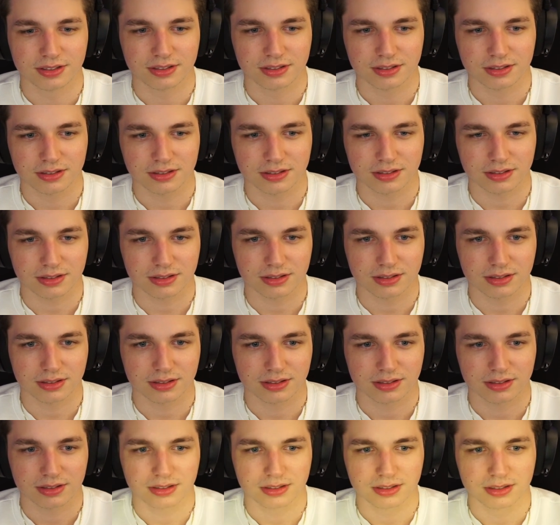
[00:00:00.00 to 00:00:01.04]

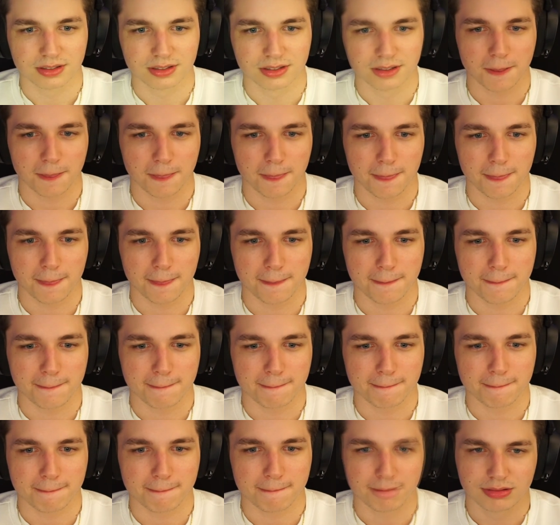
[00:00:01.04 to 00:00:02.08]
(silence)